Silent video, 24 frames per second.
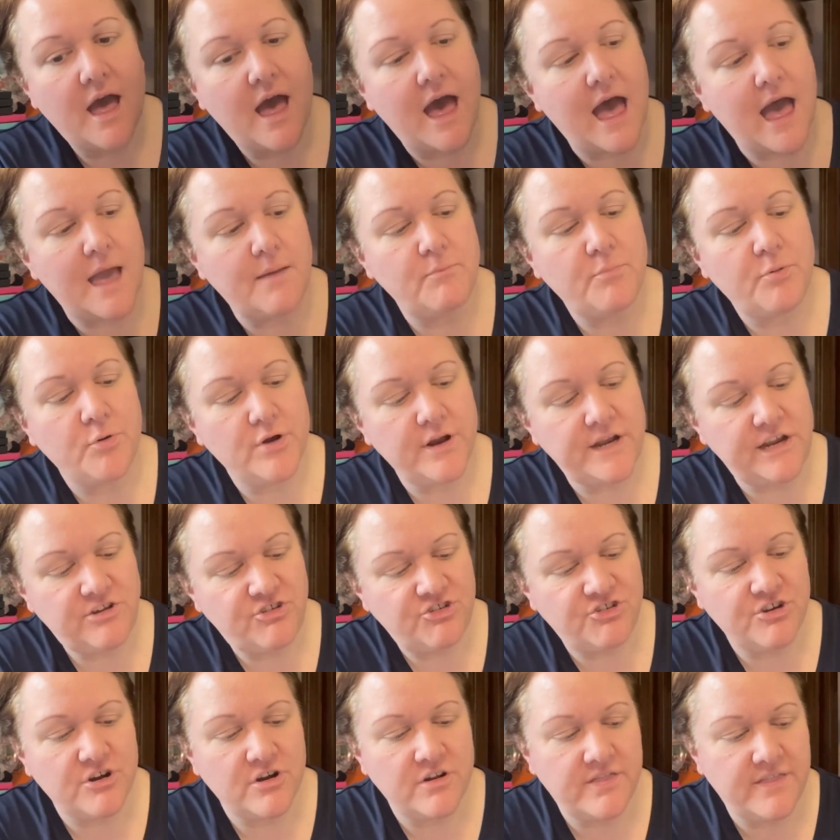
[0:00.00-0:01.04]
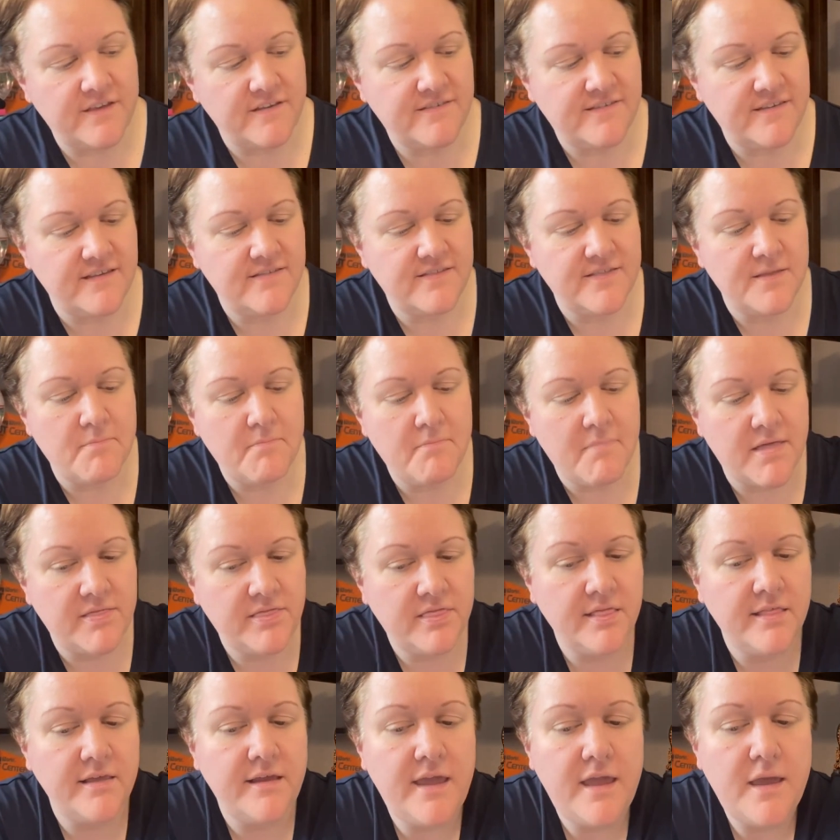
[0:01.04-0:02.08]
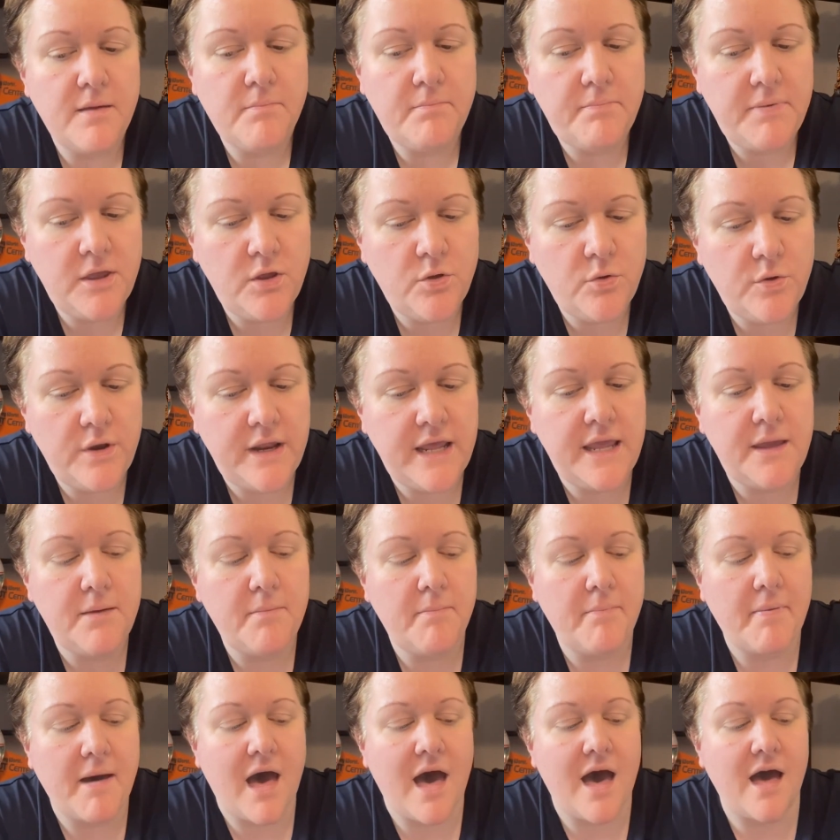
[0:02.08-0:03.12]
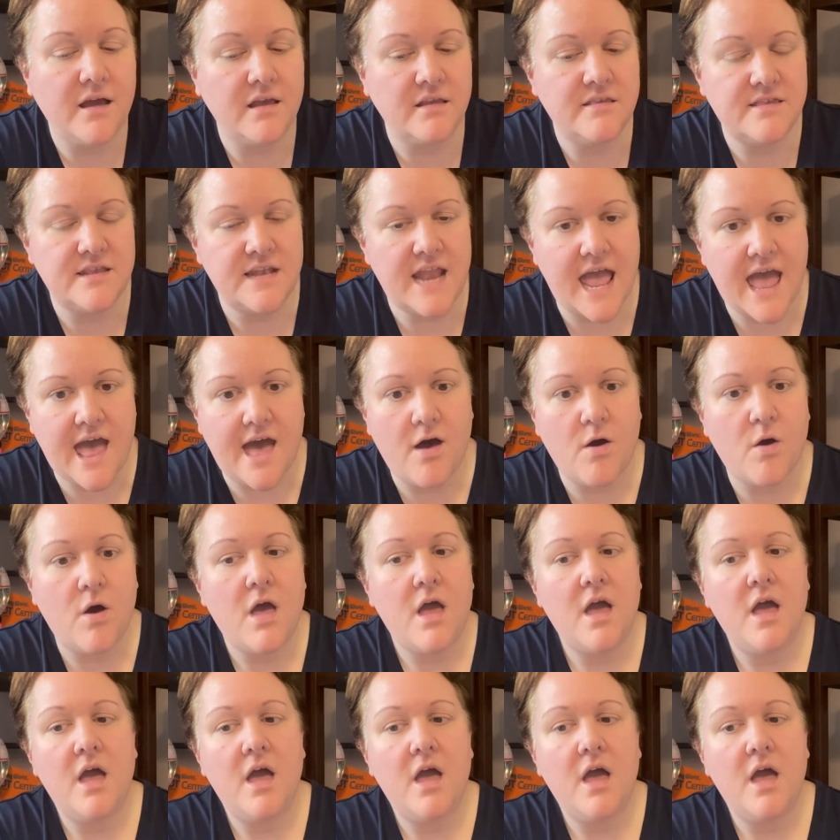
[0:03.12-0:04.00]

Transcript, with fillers: I'm pretty sure this is the monthly beauty box. Now,